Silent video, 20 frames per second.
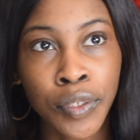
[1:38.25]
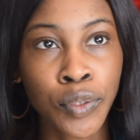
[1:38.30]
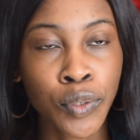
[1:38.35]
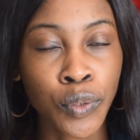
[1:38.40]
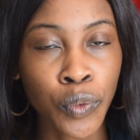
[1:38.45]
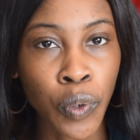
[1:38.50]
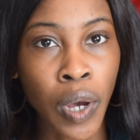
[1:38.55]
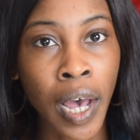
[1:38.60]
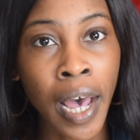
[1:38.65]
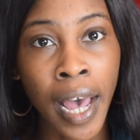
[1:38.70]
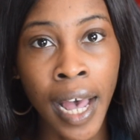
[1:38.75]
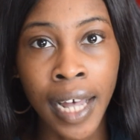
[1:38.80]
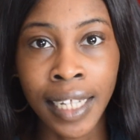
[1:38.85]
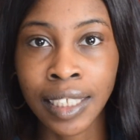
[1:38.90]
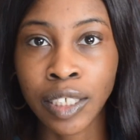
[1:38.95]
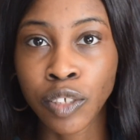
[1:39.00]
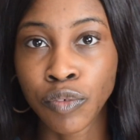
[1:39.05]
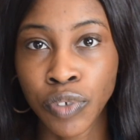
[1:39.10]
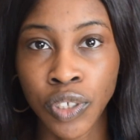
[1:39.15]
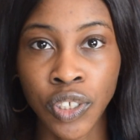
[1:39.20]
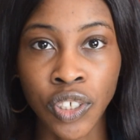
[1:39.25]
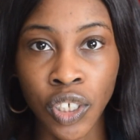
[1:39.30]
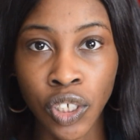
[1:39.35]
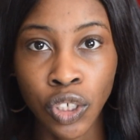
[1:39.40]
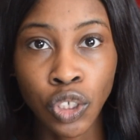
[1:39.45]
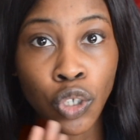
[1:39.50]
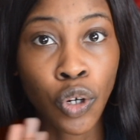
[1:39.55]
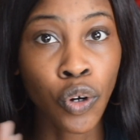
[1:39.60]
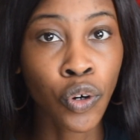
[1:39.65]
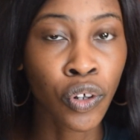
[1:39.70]
So I had to
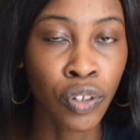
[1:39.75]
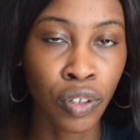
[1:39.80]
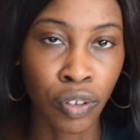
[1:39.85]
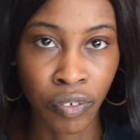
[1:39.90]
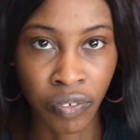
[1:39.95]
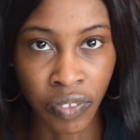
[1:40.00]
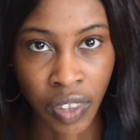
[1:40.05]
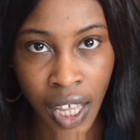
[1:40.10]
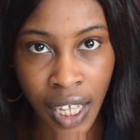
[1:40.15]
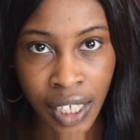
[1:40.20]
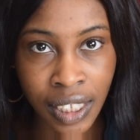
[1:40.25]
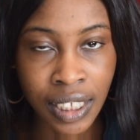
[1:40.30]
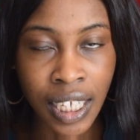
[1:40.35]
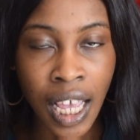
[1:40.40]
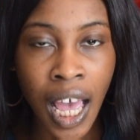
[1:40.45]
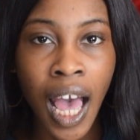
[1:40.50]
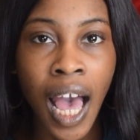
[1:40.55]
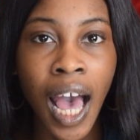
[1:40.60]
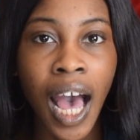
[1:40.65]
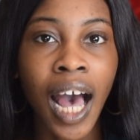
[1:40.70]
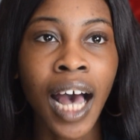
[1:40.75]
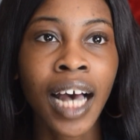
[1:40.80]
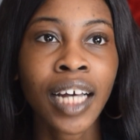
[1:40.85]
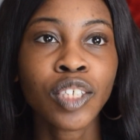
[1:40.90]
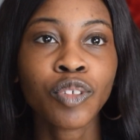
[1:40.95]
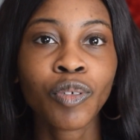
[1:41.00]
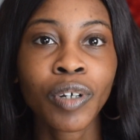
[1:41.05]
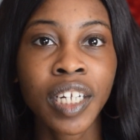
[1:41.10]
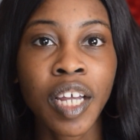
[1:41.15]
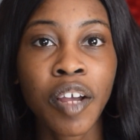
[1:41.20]
research all of that,
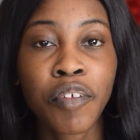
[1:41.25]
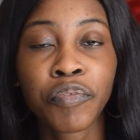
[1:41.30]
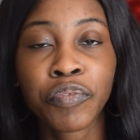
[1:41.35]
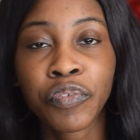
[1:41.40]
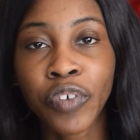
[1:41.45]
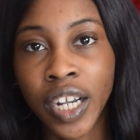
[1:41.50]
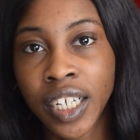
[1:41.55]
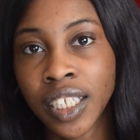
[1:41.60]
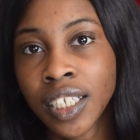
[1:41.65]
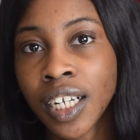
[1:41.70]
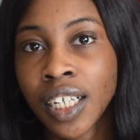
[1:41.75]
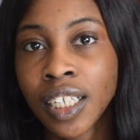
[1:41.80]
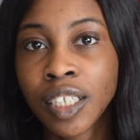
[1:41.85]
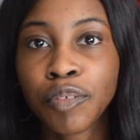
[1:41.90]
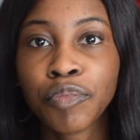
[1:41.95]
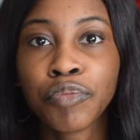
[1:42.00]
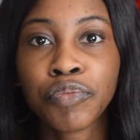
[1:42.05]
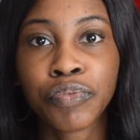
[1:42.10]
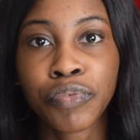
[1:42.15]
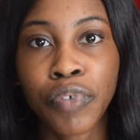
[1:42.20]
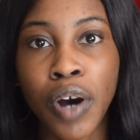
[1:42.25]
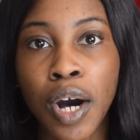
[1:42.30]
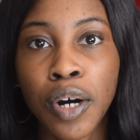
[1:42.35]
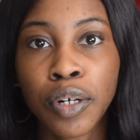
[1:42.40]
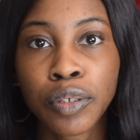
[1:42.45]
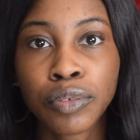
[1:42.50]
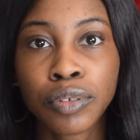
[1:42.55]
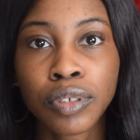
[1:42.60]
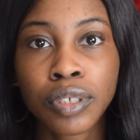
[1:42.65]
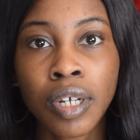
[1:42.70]
and when I finally
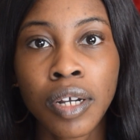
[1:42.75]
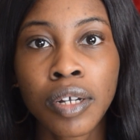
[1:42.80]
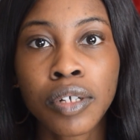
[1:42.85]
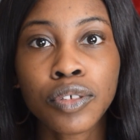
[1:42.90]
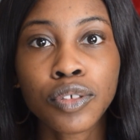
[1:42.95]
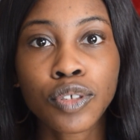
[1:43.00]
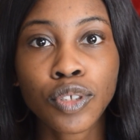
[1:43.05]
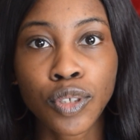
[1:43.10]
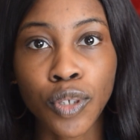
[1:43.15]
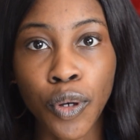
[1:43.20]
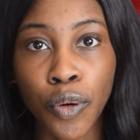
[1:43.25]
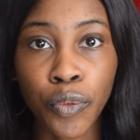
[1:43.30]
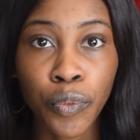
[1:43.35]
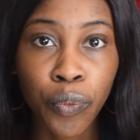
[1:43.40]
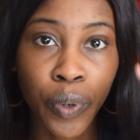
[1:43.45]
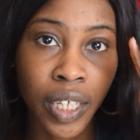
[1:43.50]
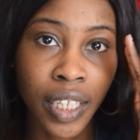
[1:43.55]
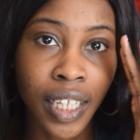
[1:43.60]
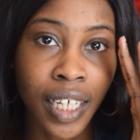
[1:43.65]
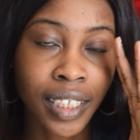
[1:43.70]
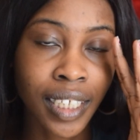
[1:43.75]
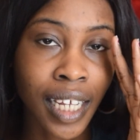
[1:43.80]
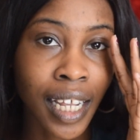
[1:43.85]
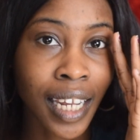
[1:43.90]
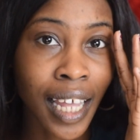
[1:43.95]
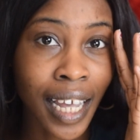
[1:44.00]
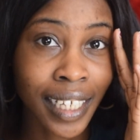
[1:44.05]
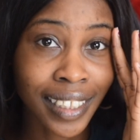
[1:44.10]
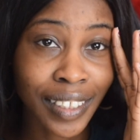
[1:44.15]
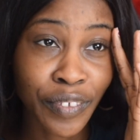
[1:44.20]
found somewhere that I
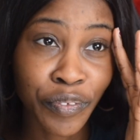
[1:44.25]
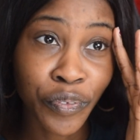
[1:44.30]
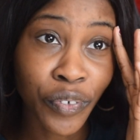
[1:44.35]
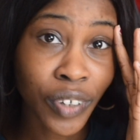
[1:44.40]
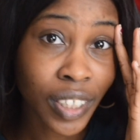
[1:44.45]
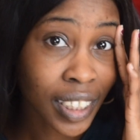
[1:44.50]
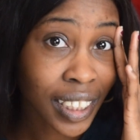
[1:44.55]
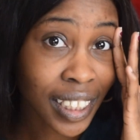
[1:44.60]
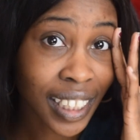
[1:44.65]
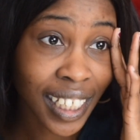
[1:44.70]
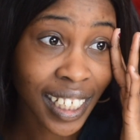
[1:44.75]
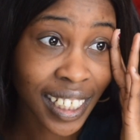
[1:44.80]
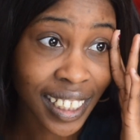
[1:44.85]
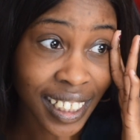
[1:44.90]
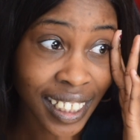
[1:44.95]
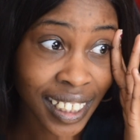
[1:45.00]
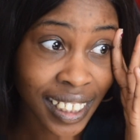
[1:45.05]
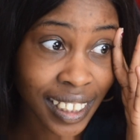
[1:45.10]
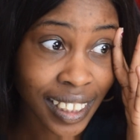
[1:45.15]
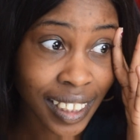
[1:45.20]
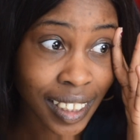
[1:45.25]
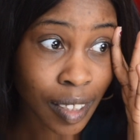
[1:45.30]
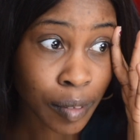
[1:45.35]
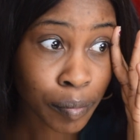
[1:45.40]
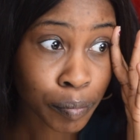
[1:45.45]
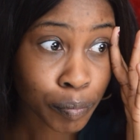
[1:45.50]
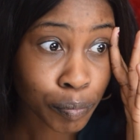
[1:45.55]
liked, funny thing is,